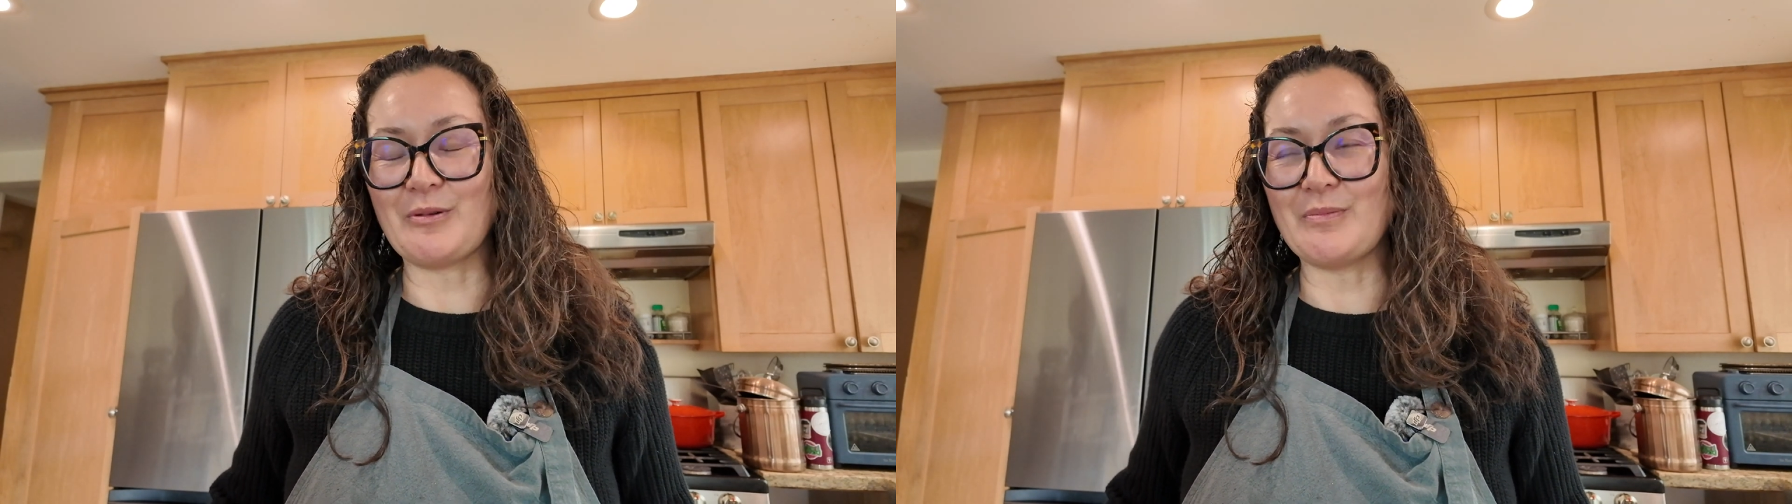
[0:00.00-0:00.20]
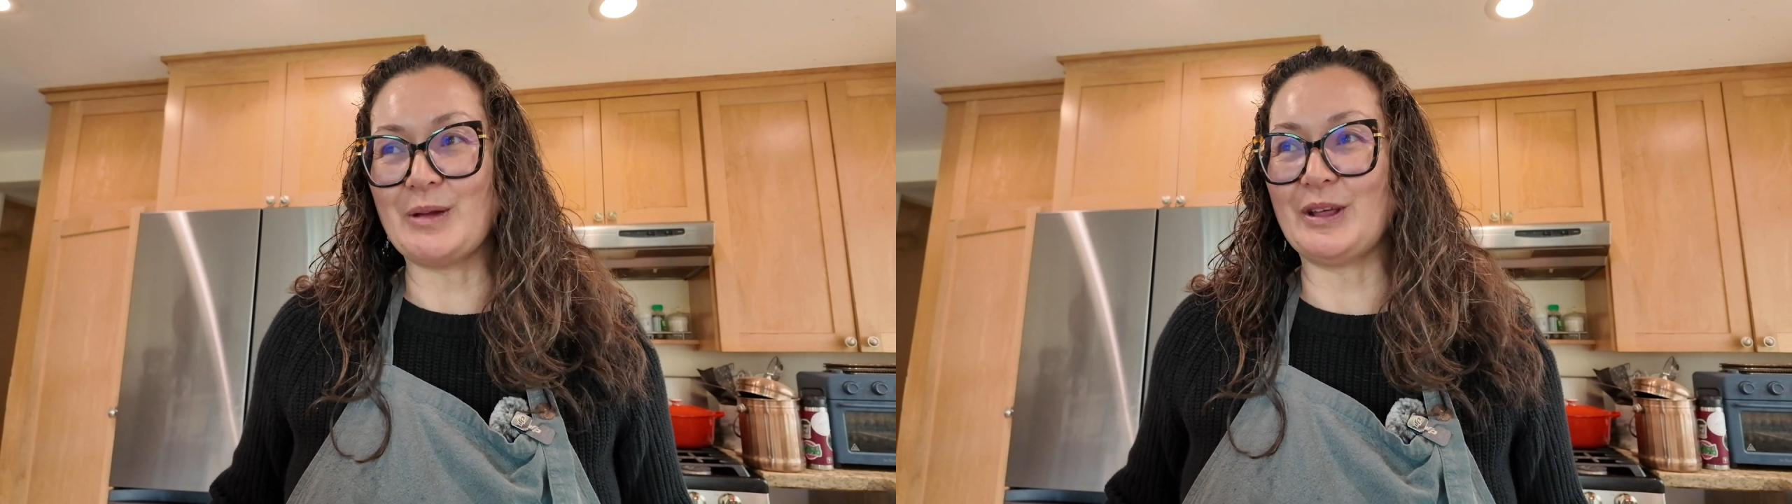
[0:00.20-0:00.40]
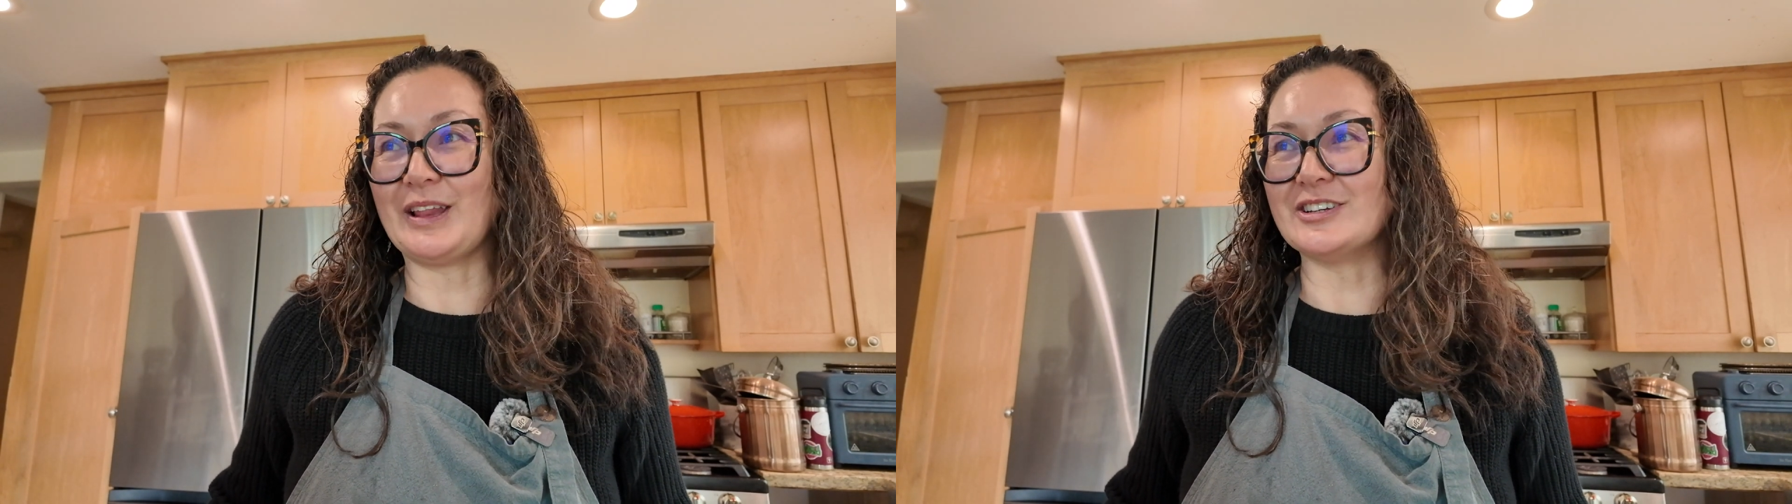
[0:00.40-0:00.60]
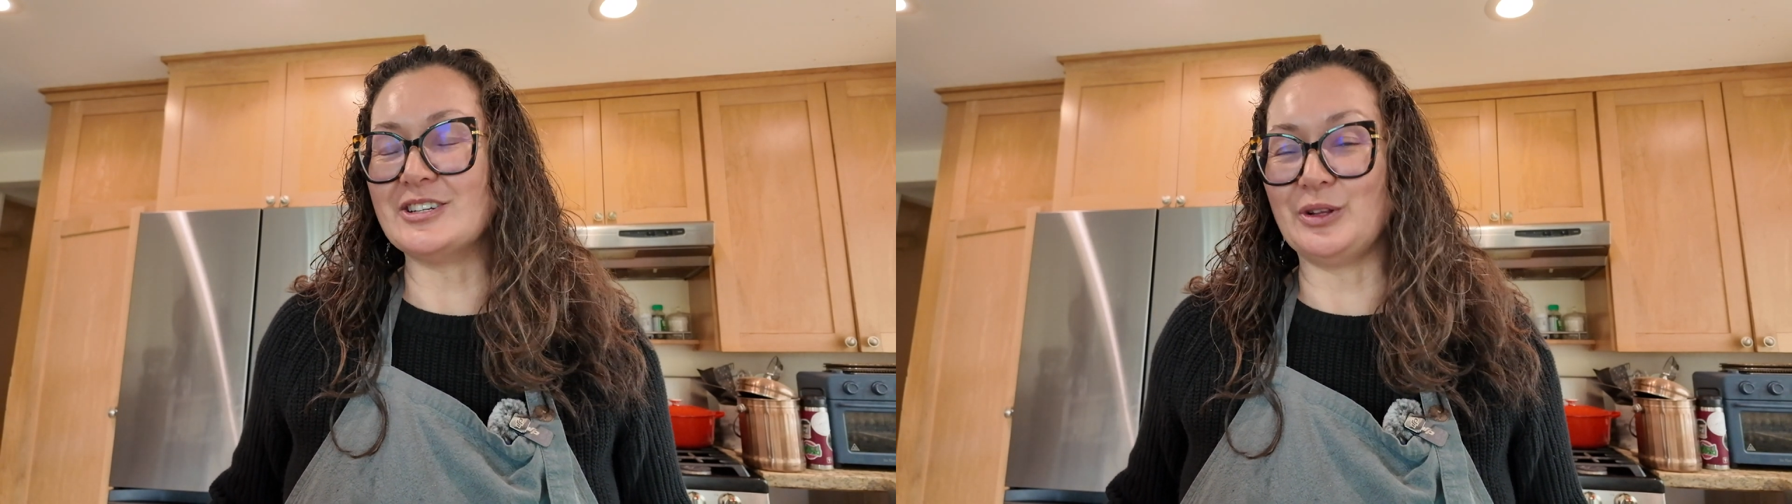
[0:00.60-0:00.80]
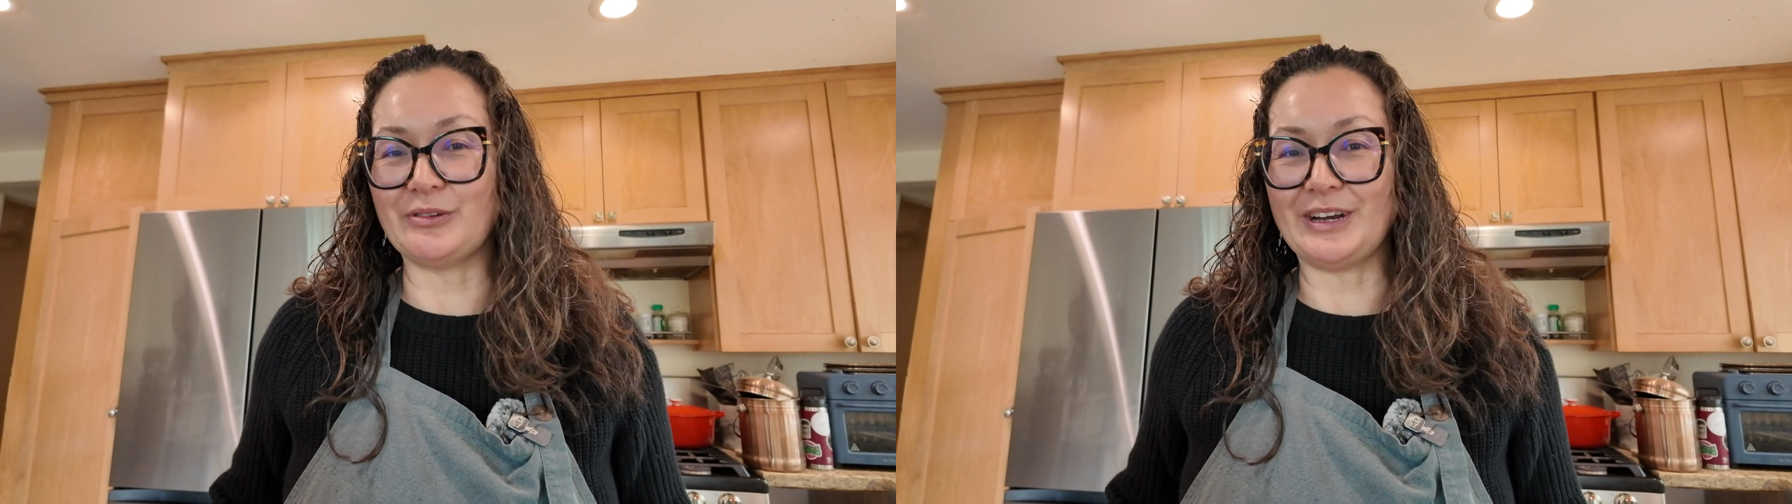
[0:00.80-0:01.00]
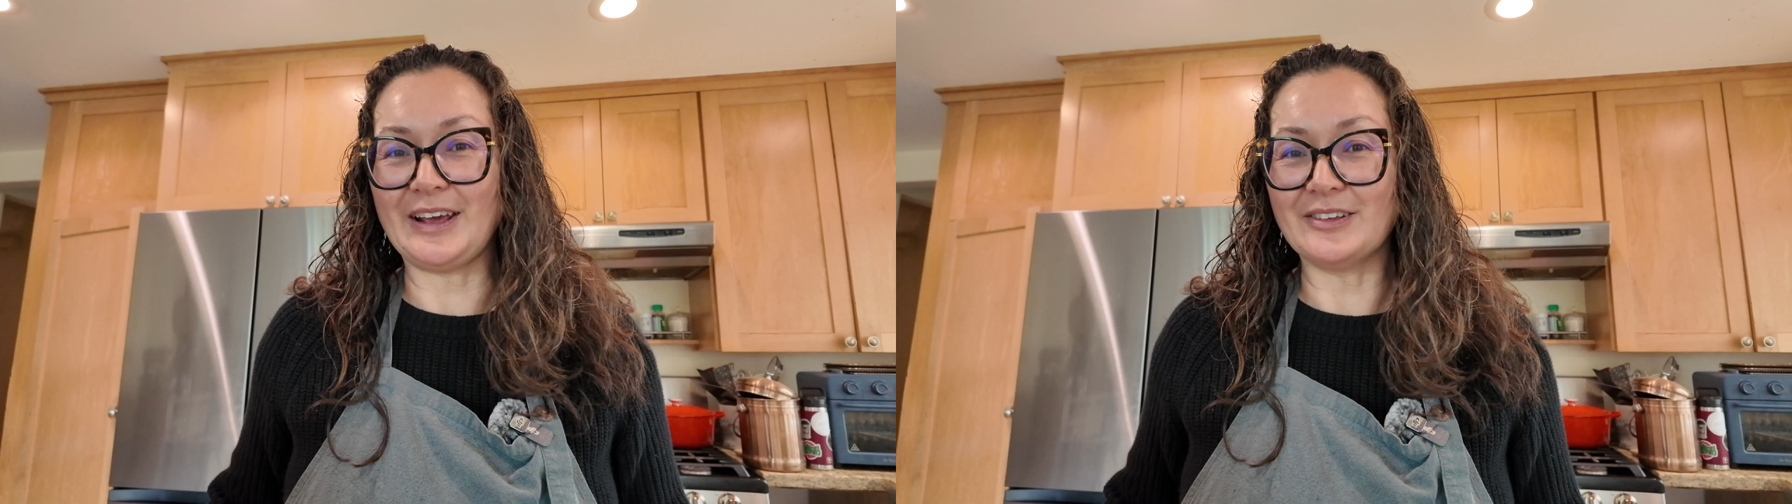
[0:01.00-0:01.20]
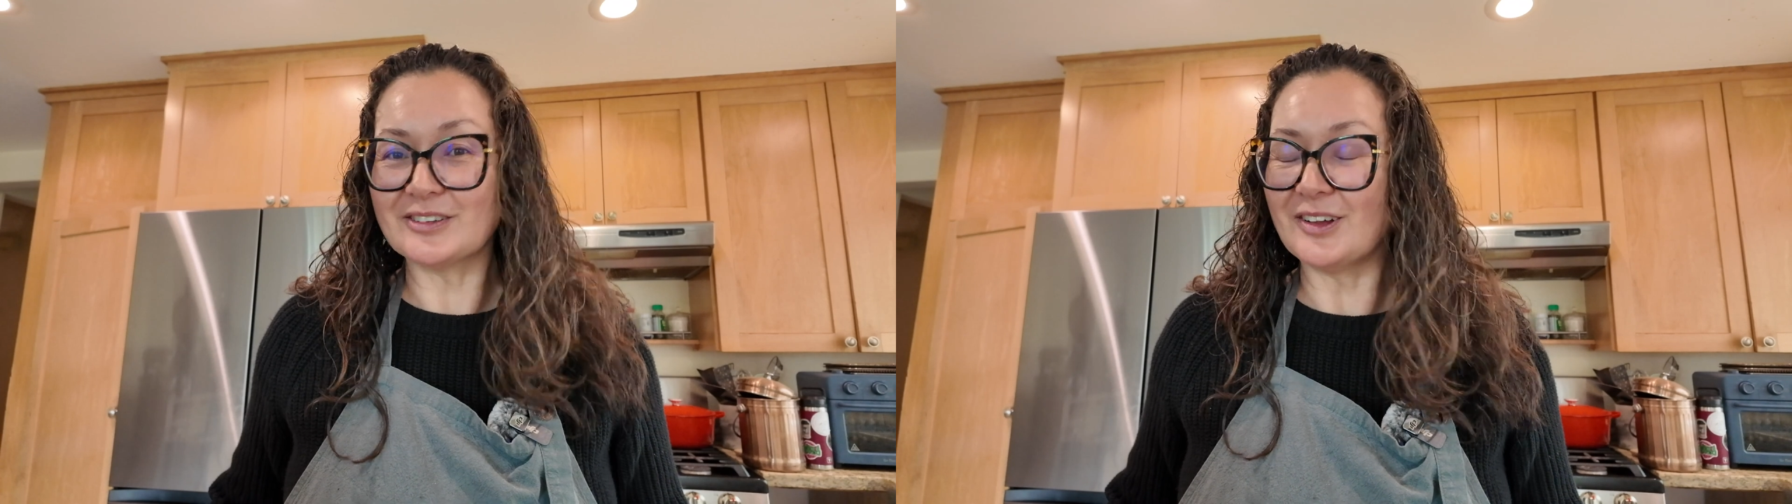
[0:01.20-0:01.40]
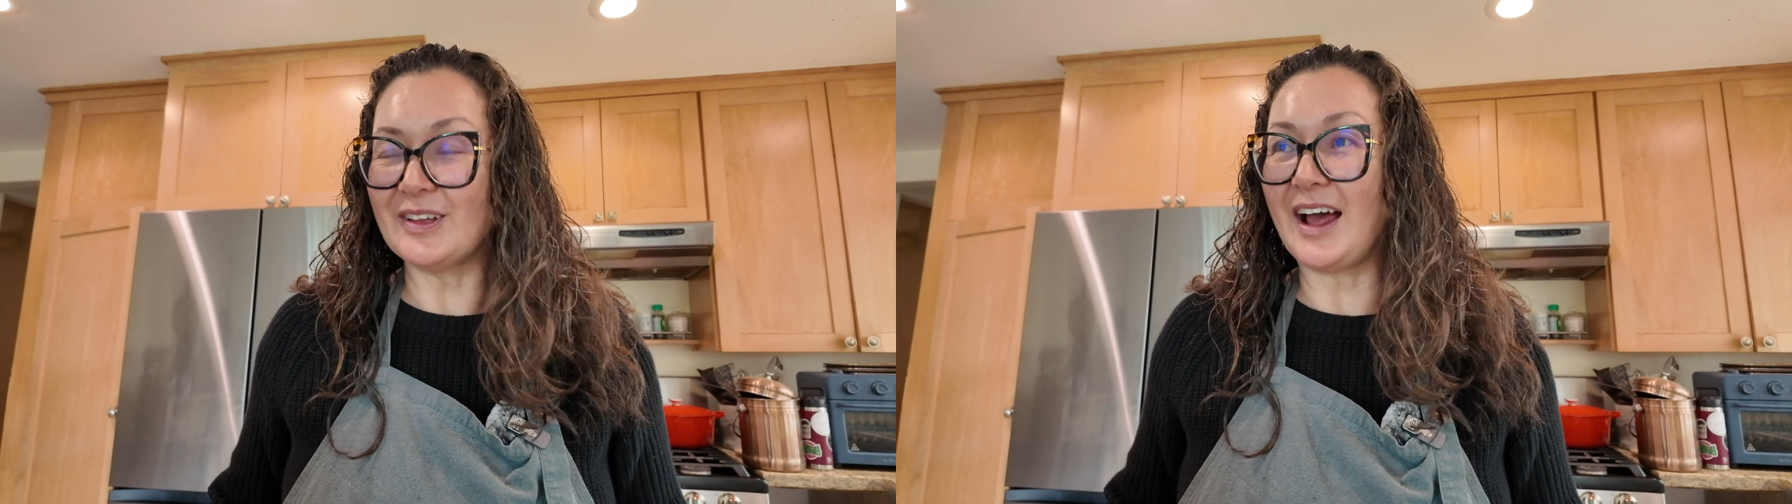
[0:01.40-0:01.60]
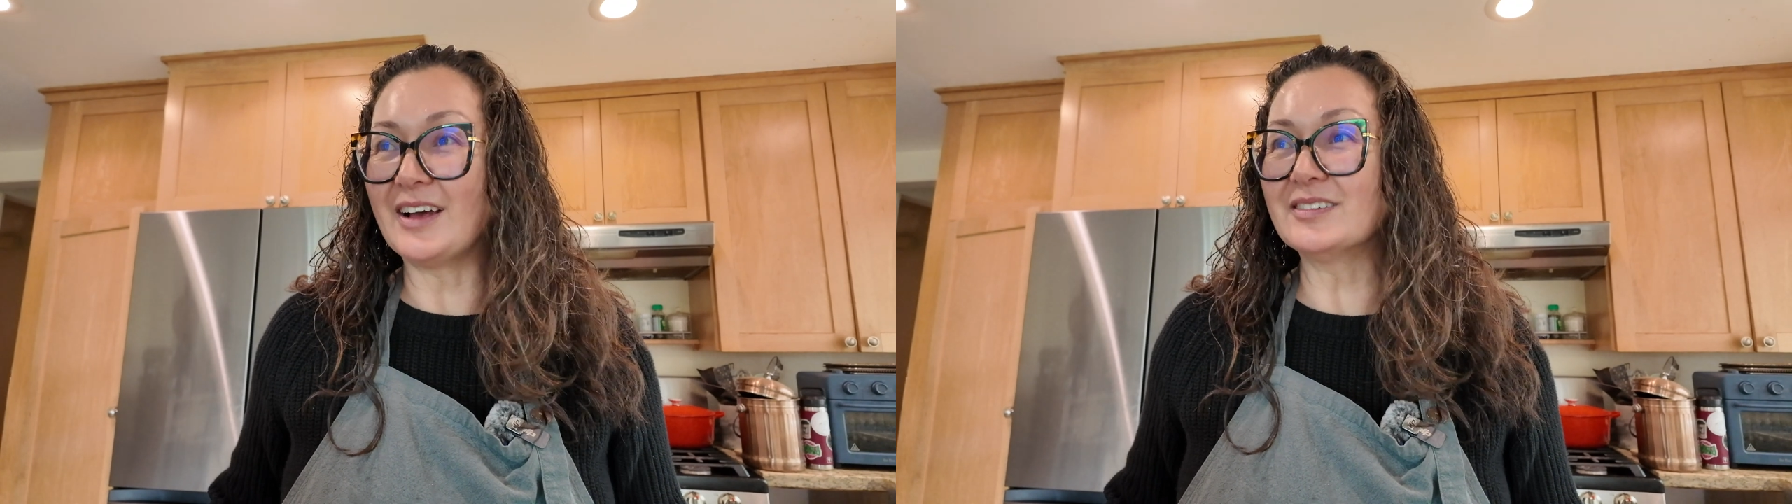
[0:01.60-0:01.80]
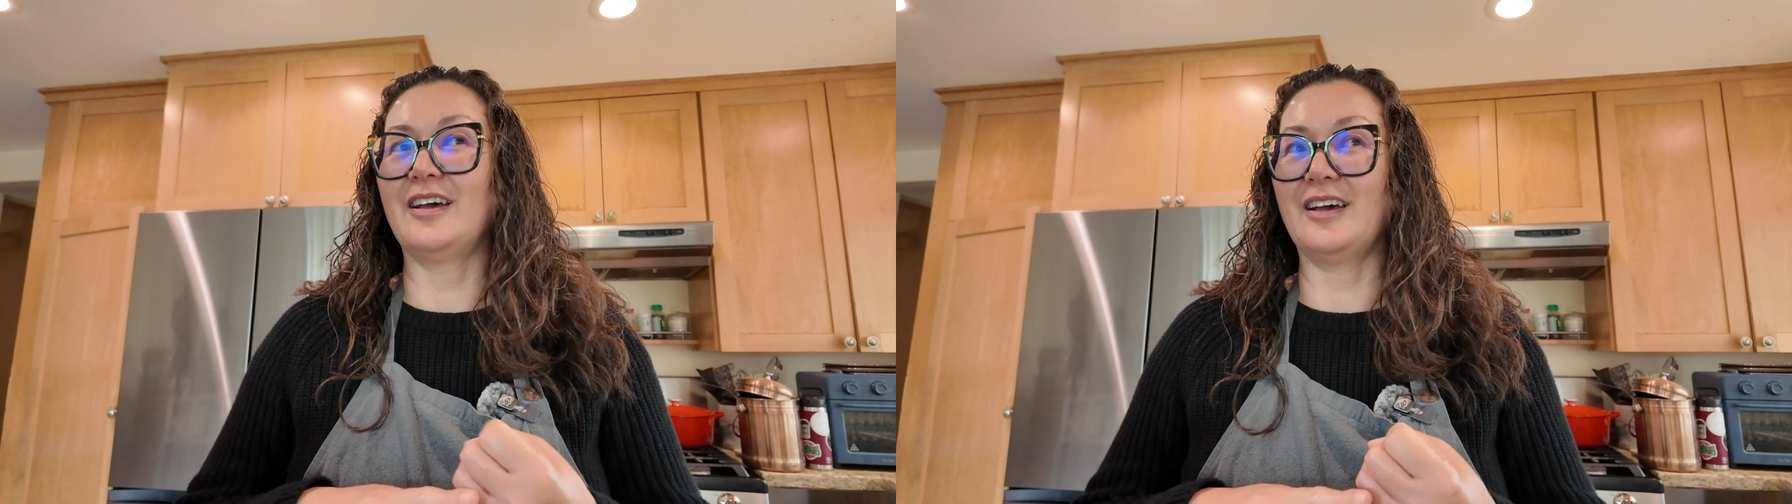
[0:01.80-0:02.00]
but maybe like 2-3 days it'll
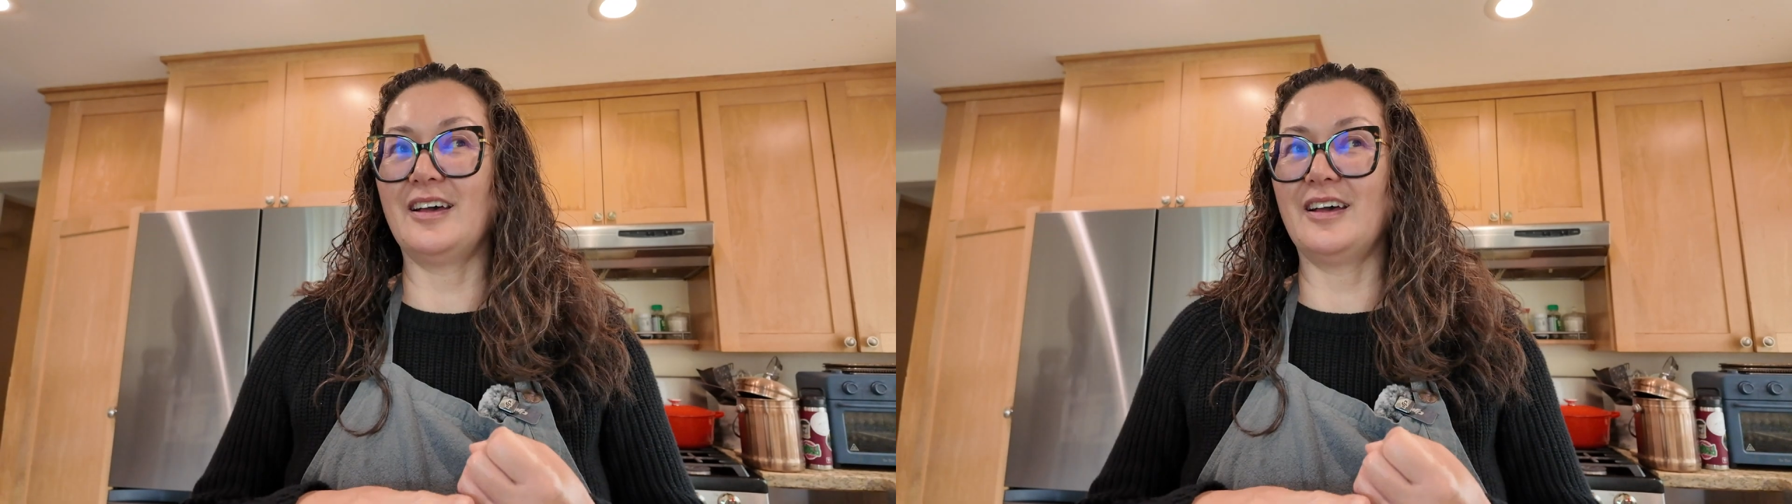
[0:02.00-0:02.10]
last.